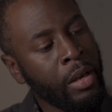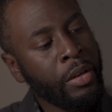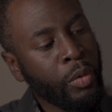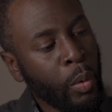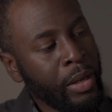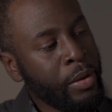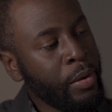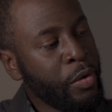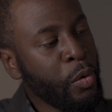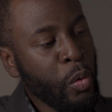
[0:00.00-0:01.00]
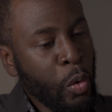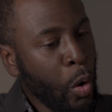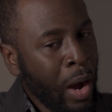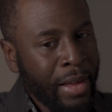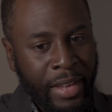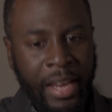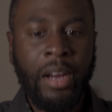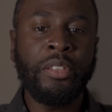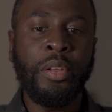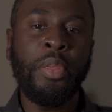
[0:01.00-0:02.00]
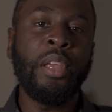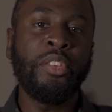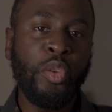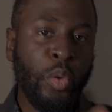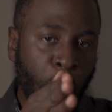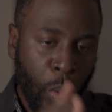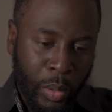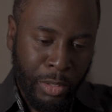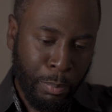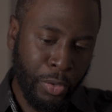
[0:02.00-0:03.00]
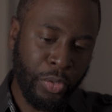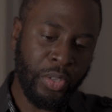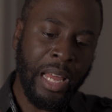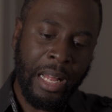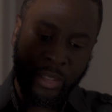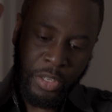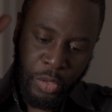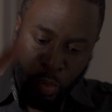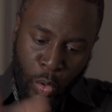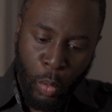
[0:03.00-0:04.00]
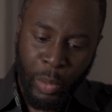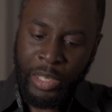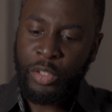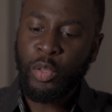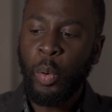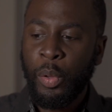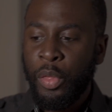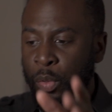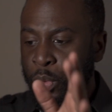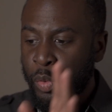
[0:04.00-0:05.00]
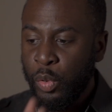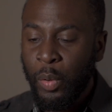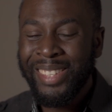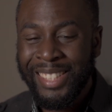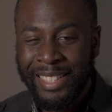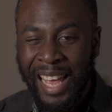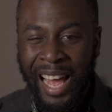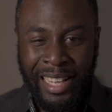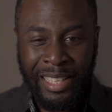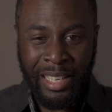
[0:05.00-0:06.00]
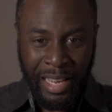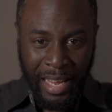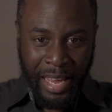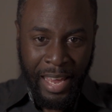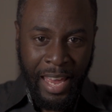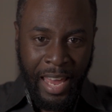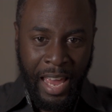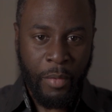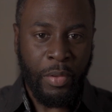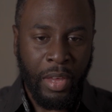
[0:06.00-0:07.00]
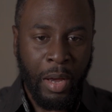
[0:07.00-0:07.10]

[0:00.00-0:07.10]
So you know how the character thinks, you know his personality, you know what he's going through, you know exactly everything